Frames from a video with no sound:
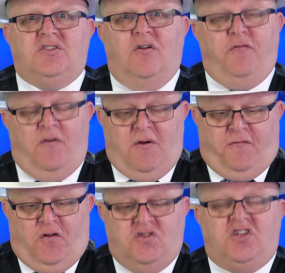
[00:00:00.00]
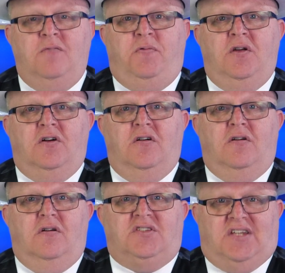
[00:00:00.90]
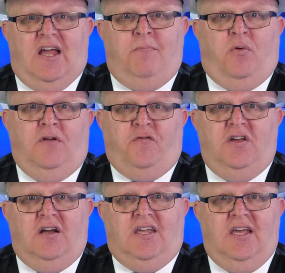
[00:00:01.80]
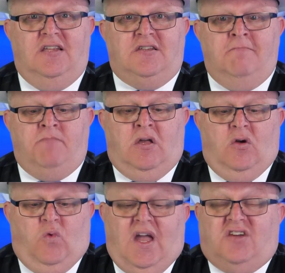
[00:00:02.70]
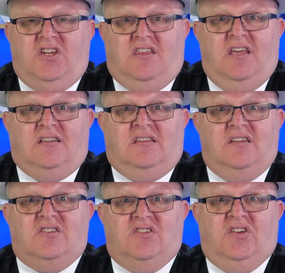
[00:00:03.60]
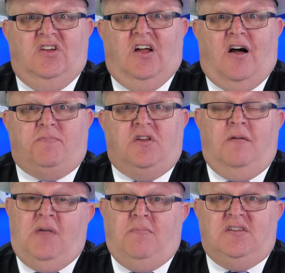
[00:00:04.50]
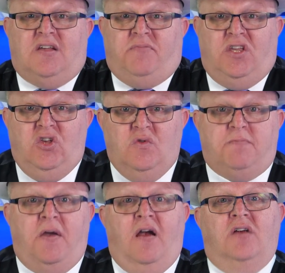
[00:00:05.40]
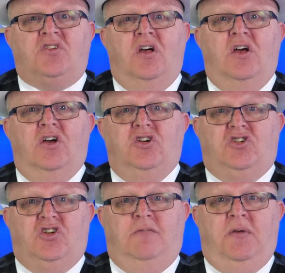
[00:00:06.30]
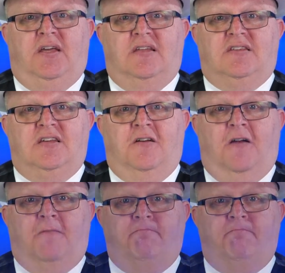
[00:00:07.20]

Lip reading: So from a first computer standpoint for young kids, we actually think that this is a good option and maybe something you as parents should be considering.